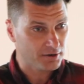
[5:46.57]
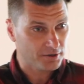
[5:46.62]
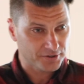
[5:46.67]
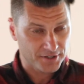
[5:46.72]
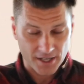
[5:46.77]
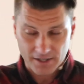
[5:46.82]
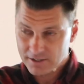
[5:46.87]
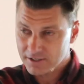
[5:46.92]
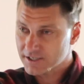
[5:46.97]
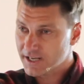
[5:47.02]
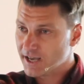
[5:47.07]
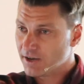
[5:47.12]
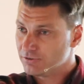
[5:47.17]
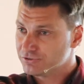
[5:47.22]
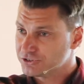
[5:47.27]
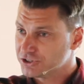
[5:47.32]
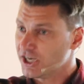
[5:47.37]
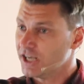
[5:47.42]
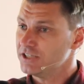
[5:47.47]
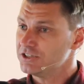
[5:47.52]
the other day I was
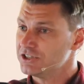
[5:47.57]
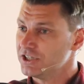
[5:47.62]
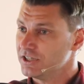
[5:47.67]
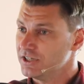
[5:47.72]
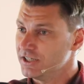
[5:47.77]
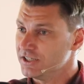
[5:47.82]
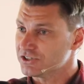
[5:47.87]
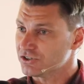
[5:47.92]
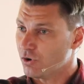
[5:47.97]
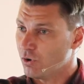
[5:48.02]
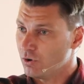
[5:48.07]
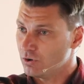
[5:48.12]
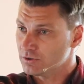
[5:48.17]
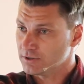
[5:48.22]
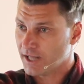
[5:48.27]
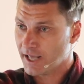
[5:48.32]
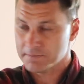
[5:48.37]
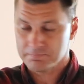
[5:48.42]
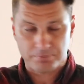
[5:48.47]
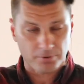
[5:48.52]
changing these old
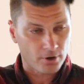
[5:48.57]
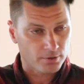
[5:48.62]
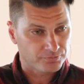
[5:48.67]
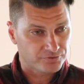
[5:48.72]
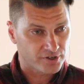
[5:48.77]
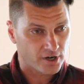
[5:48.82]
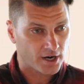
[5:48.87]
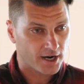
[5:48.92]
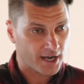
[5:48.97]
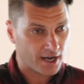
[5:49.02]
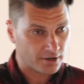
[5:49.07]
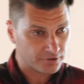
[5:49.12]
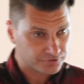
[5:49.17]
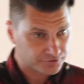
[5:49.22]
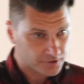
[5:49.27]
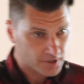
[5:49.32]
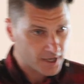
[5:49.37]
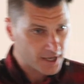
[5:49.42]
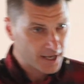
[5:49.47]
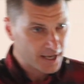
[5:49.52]
light bulbs in our house,
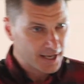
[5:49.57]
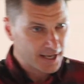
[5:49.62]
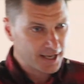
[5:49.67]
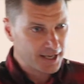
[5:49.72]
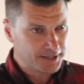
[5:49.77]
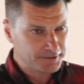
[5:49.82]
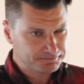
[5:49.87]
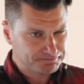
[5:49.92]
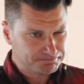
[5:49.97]
and